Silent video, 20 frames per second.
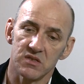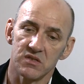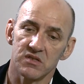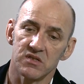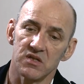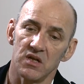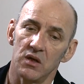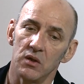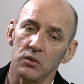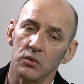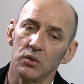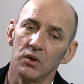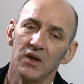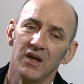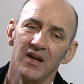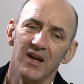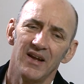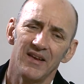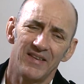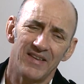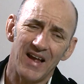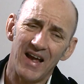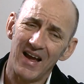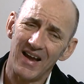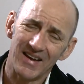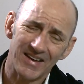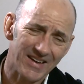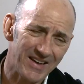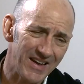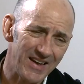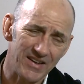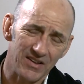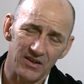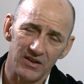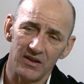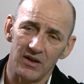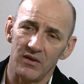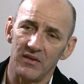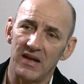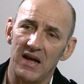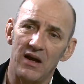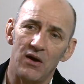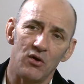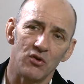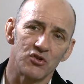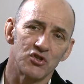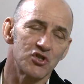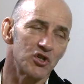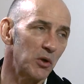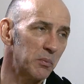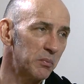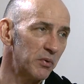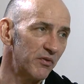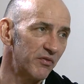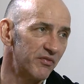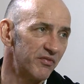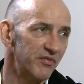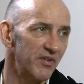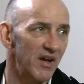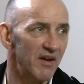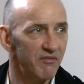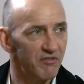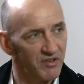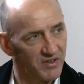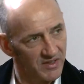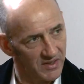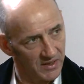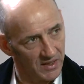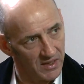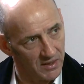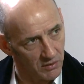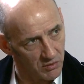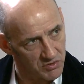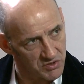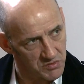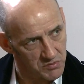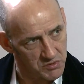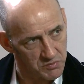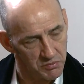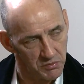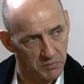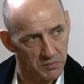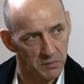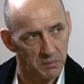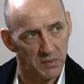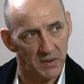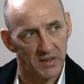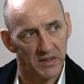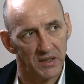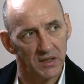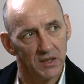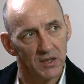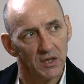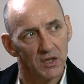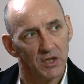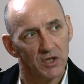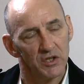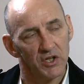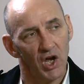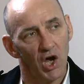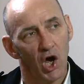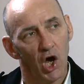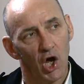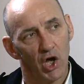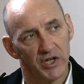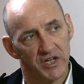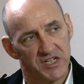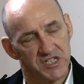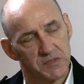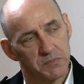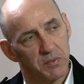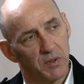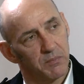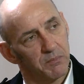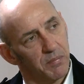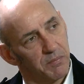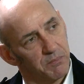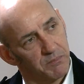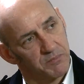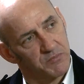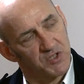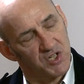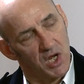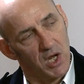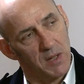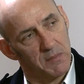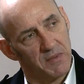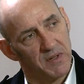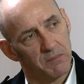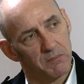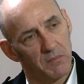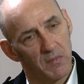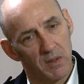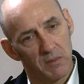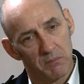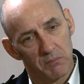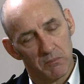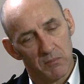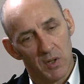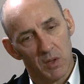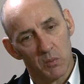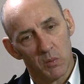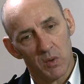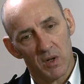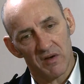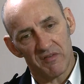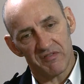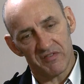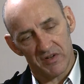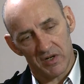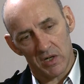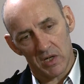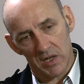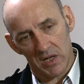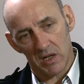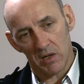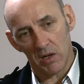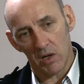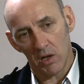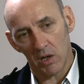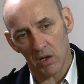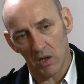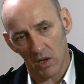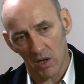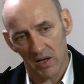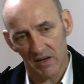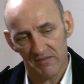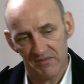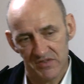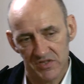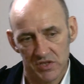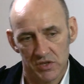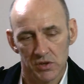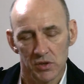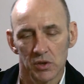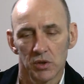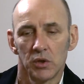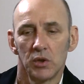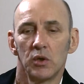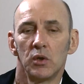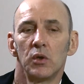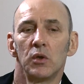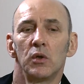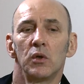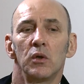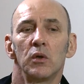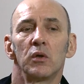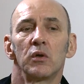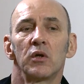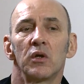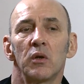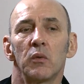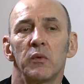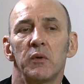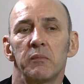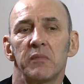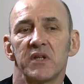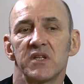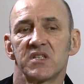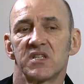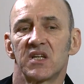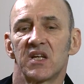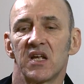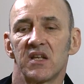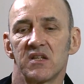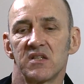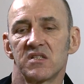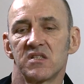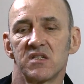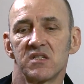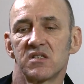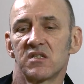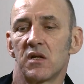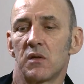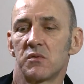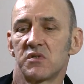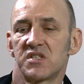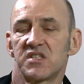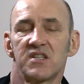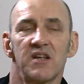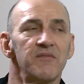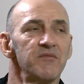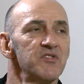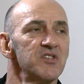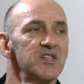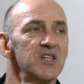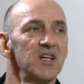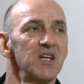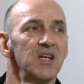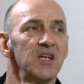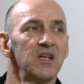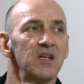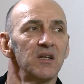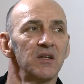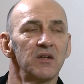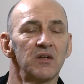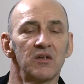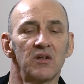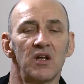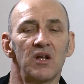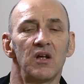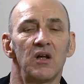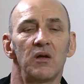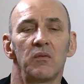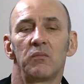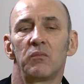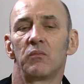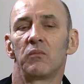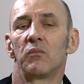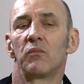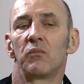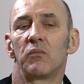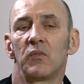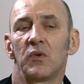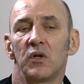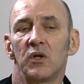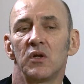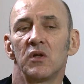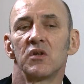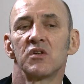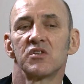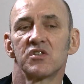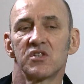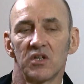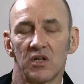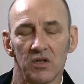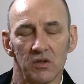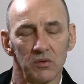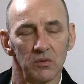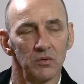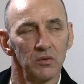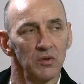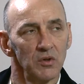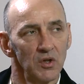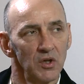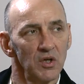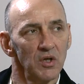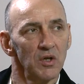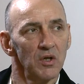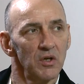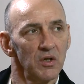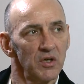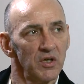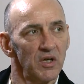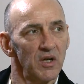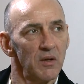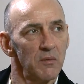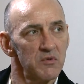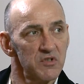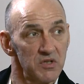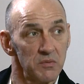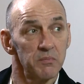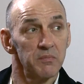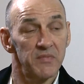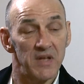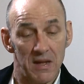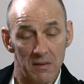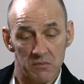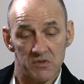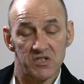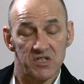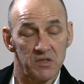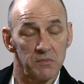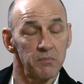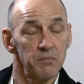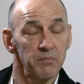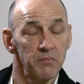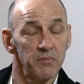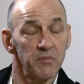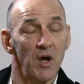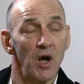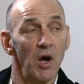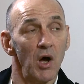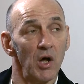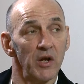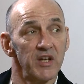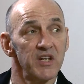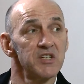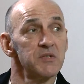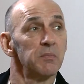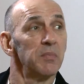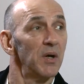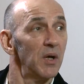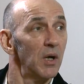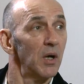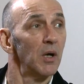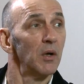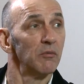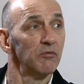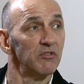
So that again, you know, that on top of everything else, it was probably the hardest time in my wife and our lives. You know, we've been together since I was 17. So you know, that was the hardest part.